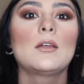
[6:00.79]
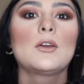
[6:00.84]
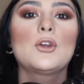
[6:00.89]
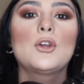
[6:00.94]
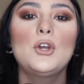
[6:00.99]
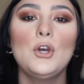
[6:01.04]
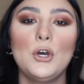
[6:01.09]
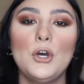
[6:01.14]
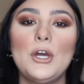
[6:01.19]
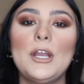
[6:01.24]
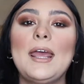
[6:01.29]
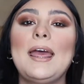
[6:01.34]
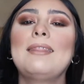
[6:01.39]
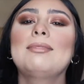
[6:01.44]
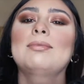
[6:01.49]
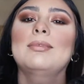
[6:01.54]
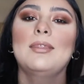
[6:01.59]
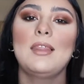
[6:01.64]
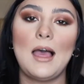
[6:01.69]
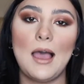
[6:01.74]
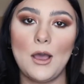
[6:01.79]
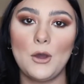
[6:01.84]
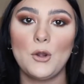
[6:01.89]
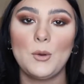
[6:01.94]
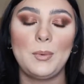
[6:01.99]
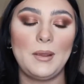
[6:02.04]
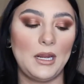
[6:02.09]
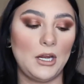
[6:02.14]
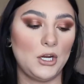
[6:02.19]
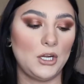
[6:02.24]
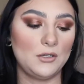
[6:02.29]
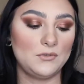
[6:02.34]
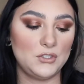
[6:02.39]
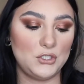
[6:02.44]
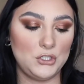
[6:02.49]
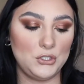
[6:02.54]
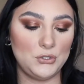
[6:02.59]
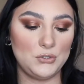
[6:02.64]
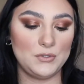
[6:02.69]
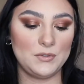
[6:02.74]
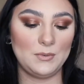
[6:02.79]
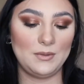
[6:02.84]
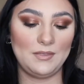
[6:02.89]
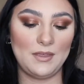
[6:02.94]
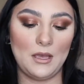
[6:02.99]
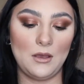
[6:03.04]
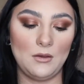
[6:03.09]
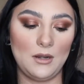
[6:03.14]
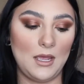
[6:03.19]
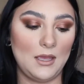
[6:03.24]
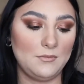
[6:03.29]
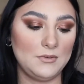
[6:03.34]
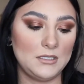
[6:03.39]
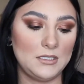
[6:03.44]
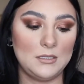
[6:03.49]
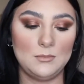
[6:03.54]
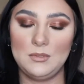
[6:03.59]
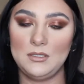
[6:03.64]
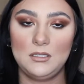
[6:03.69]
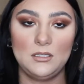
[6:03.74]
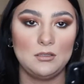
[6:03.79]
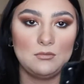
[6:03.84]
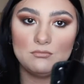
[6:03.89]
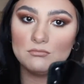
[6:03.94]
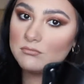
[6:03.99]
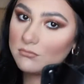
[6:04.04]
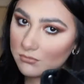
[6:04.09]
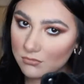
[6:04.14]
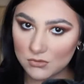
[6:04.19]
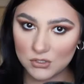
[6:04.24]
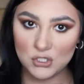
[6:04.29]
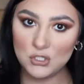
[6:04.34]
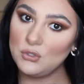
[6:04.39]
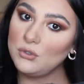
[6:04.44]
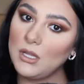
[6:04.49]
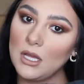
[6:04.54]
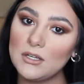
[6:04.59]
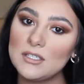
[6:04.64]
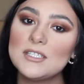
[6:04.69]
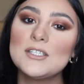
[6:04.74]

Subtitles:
good and loud pair of shoes without having to be too loud.